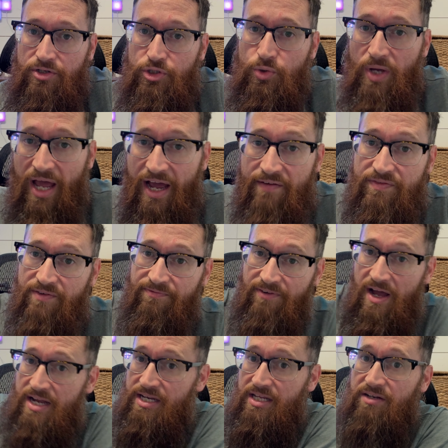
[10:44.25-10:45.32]
You have the
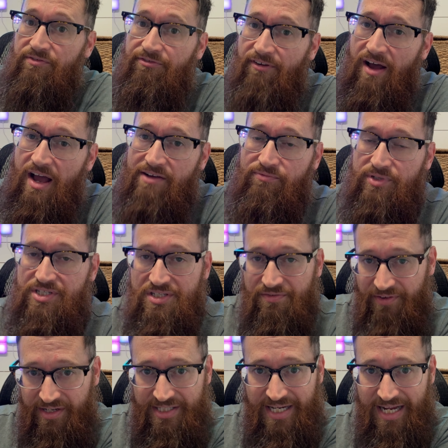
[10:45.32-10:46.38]
Find N5, which is a
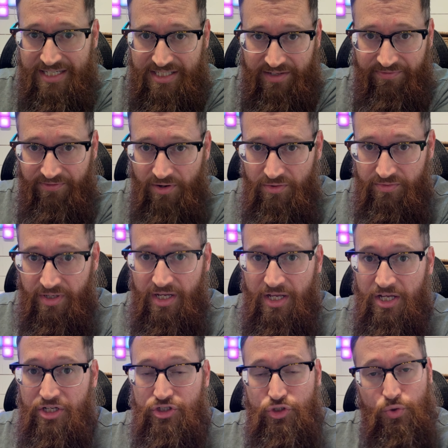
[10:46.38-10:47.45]
fantastic phone.
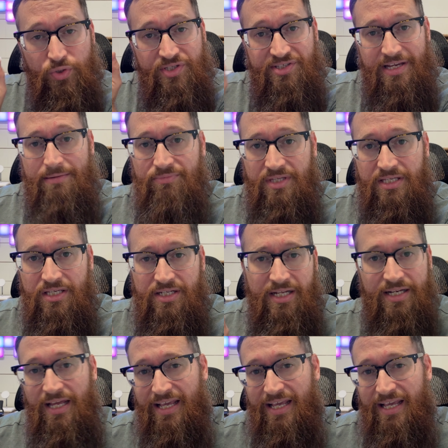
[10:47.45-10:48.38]
Do the same thing you did.